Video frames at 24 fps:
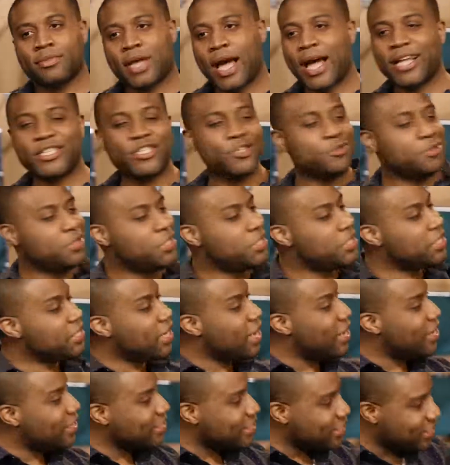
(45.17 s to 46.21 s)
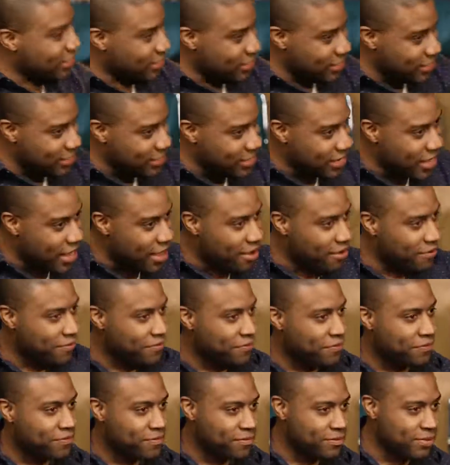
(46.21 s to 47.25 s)
I do just
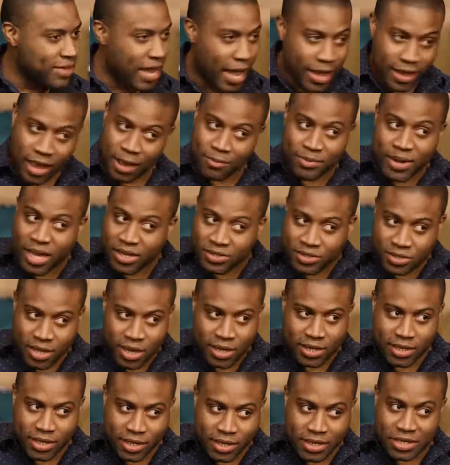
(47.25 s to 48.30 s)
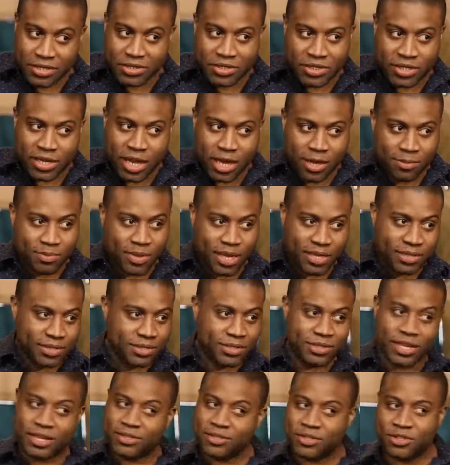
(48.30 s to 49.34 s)
enough. I'm not trying to get in shape.
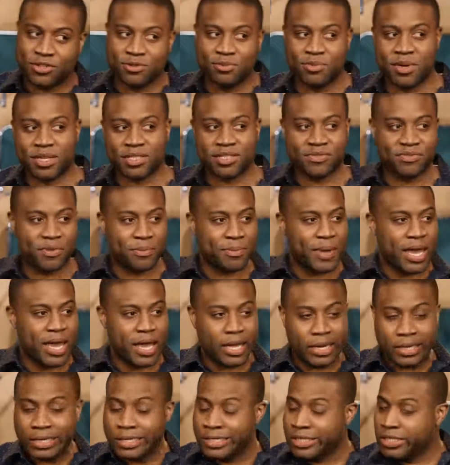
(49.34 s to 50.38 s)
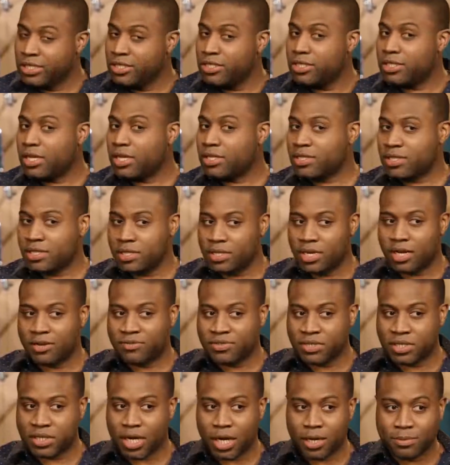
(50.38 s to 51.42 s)
That's too much of a man. Just
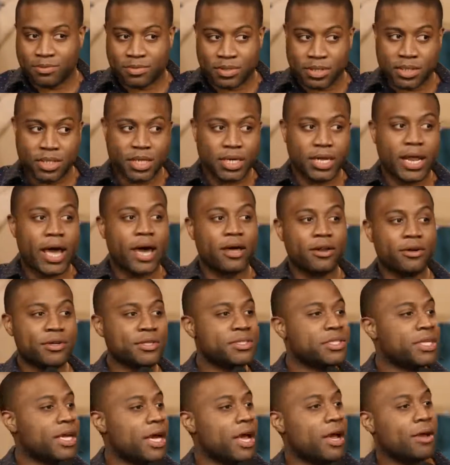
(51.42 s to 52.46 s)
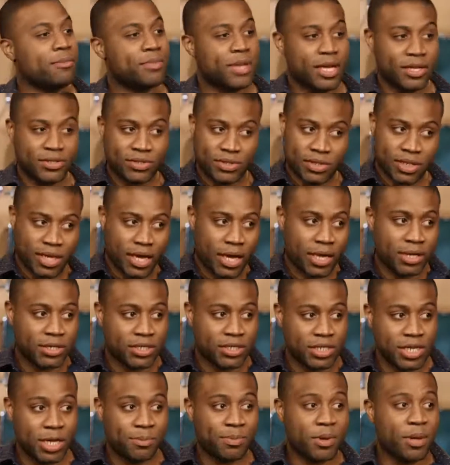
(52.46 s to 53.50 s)
enough shape to get out on time. That's the kind of
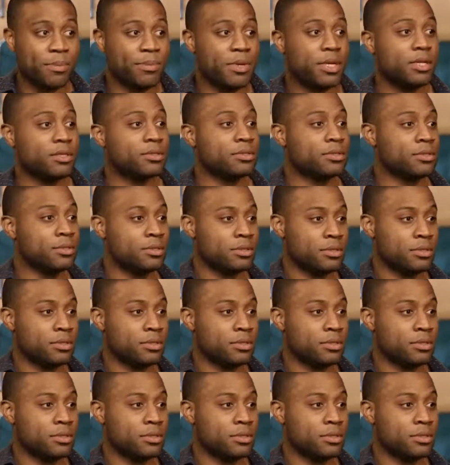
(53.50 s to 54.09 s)
shape I'm in.